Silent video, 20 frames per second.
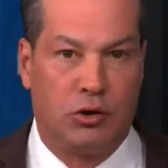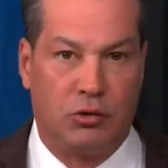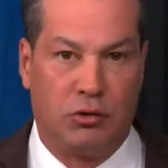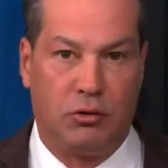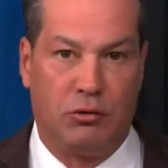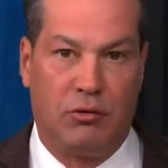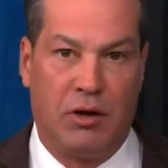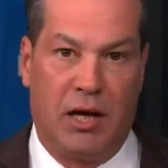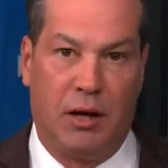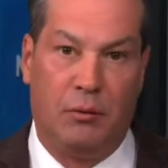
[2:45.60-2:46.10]
are
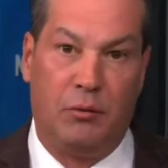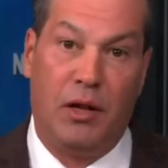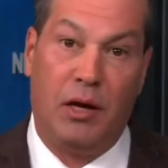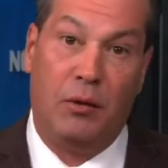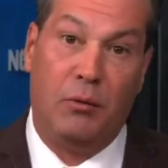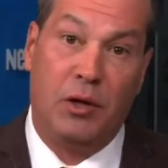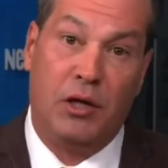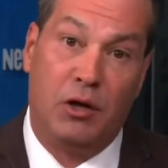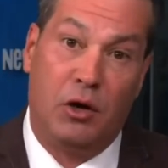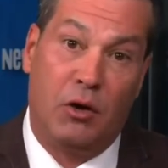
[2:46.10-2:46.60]
around. Now
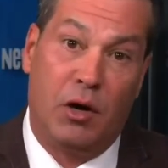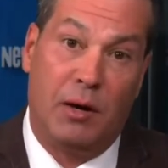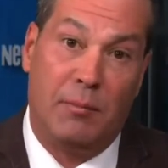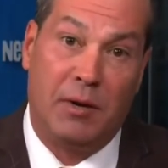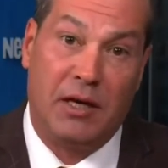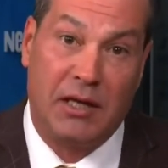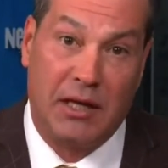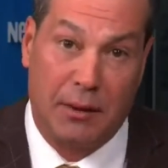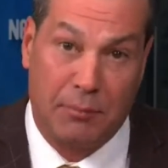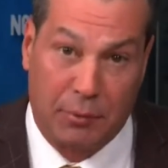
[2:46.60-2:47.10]
we know how
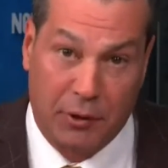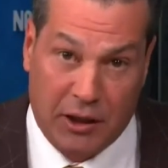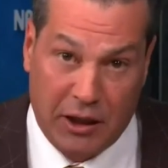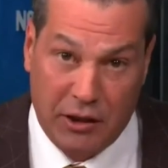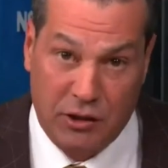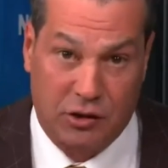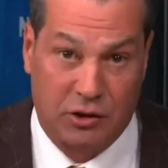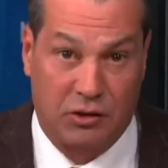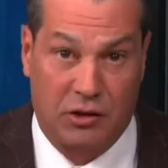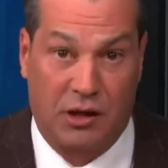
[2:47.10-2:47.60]
many
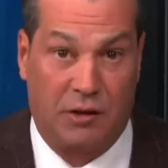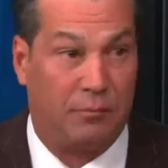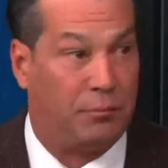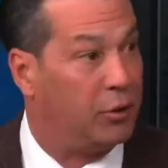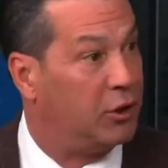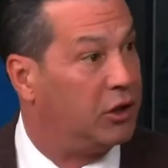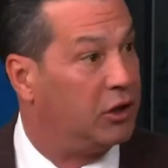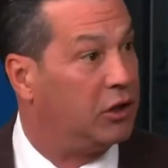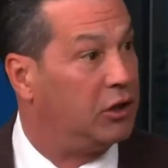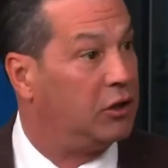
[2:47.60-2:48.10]
applications they
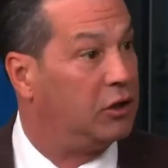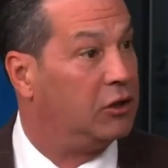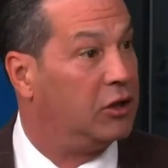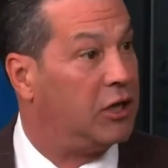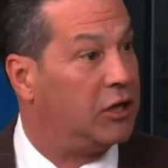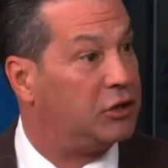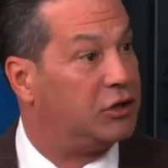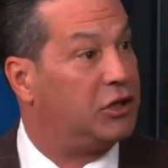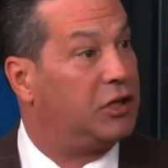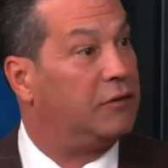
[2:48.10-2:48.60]
put in the
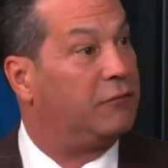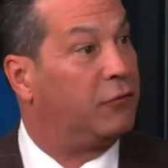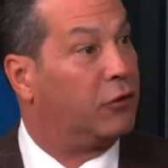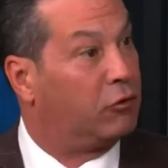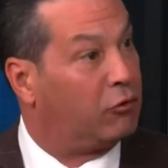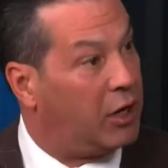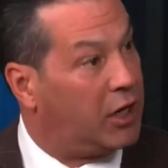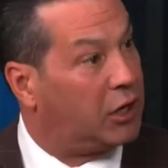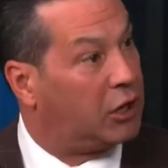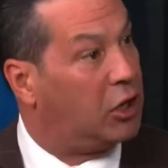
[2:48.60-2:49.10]
last year for
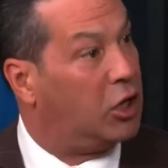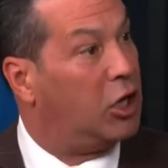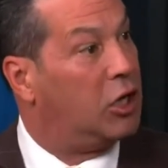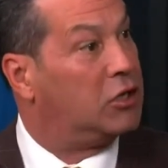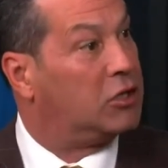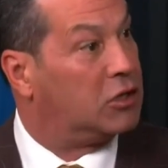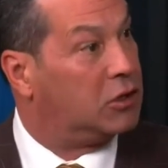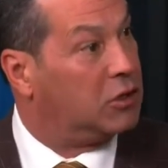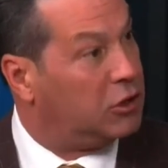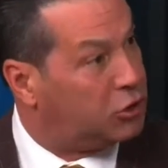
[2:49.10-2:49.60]
credit
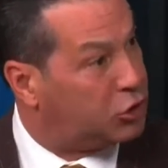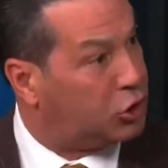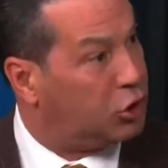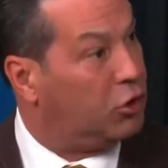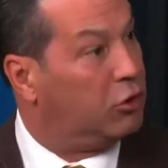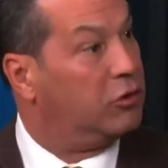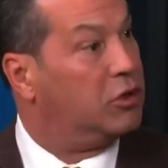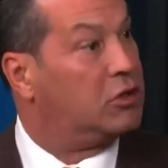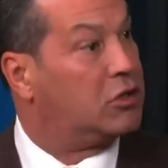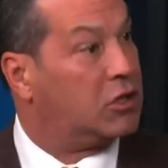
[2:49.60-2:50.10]
cards and
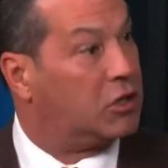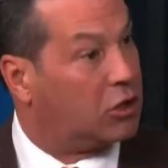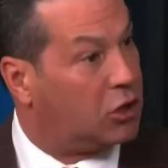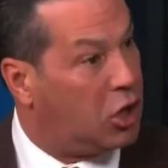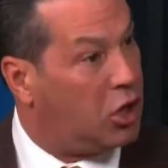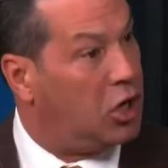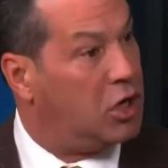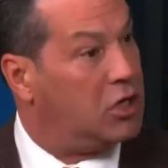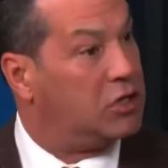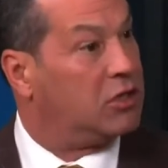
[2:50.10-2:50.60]
insurance and
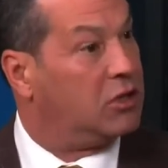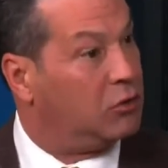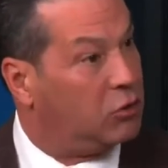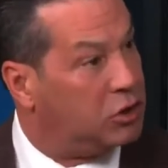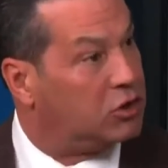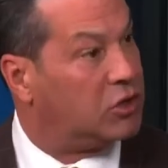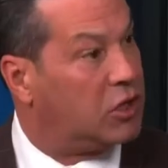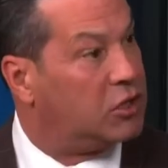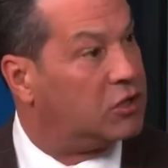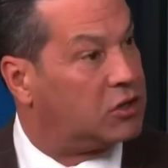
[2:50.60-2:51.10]
cars and all
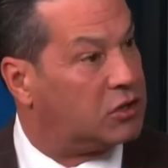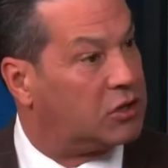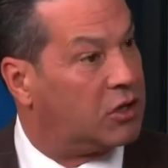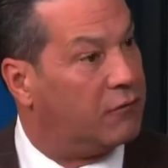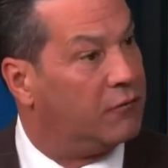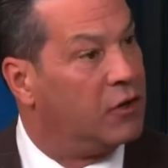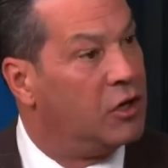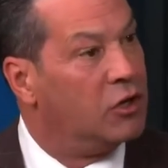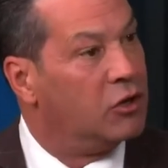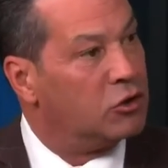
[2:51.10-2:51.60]
this other
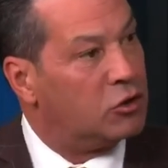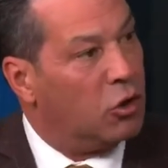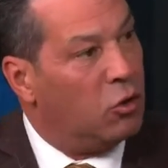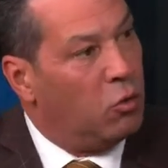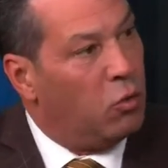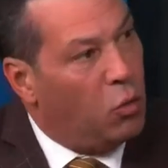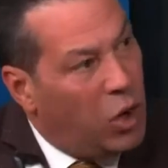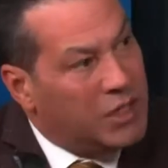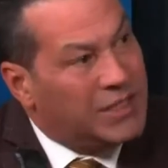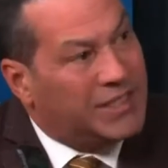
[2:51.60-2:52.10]
stuff. So
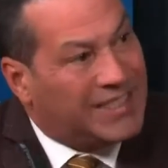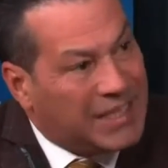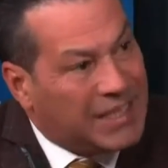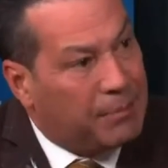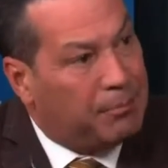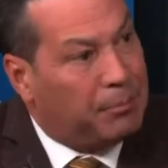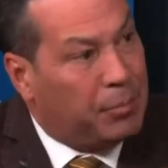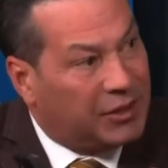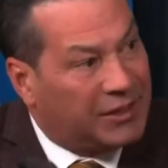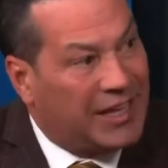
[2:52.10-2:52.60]
one
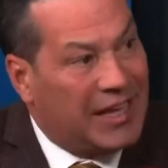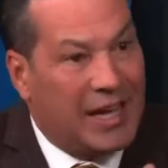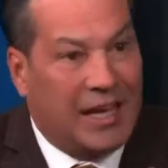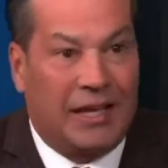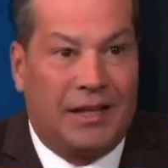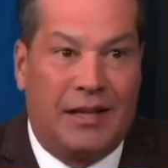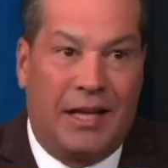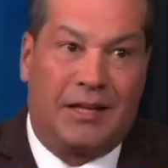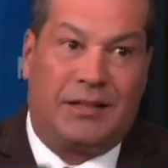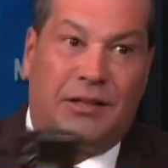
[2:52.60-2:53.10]
simple
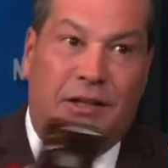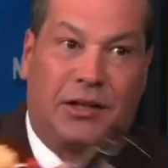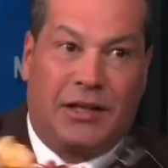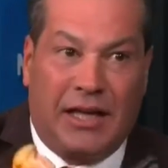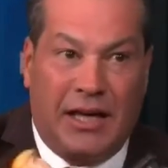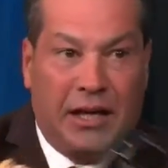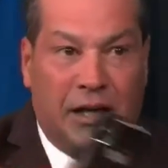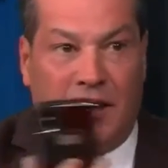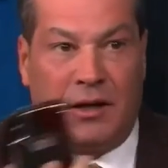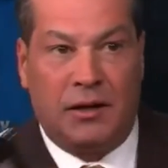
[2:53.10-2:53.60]
thing, like your
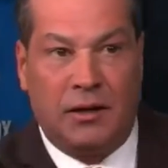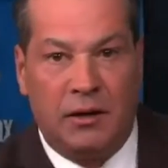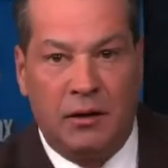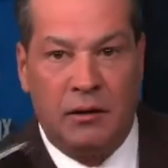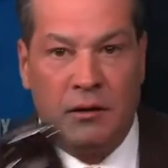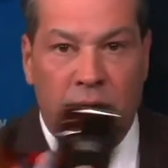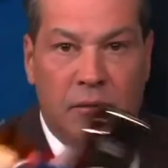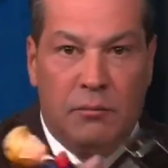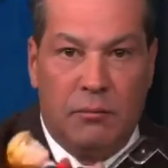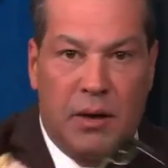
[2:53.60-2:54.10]
kid,
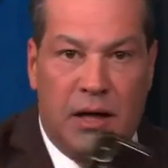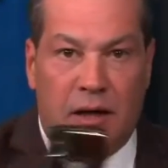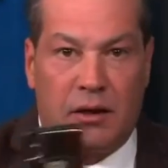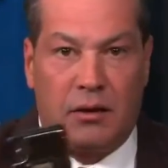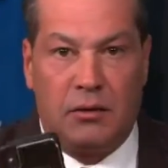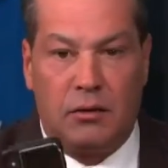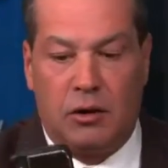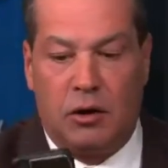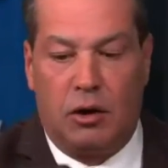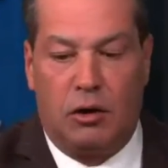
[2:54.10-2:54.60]

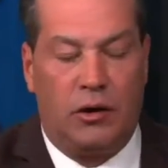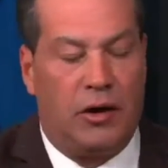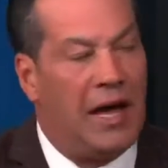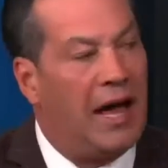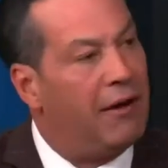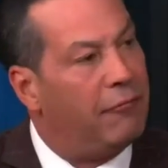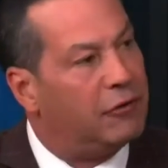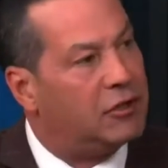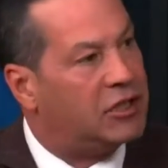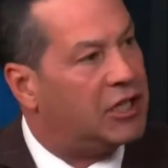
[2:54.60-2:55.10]
the
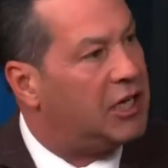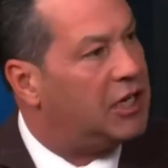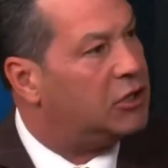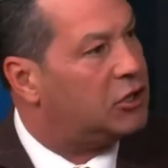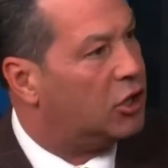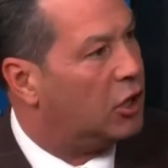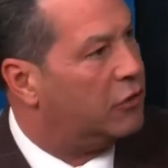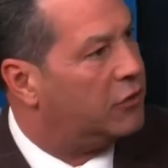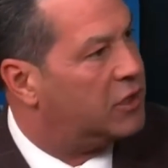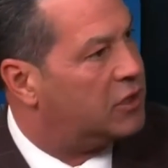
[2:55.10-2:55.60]
average age
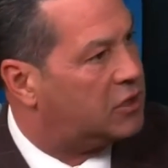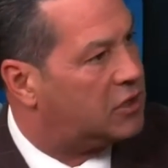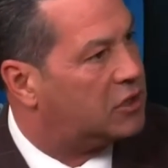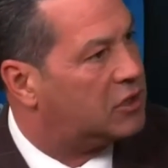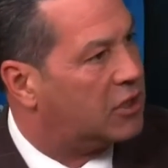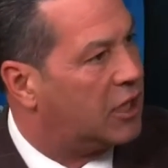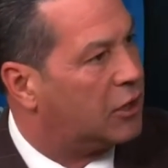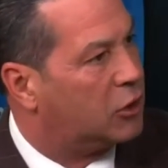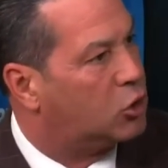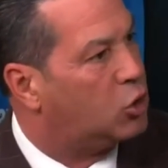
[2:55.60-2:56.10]
on this is like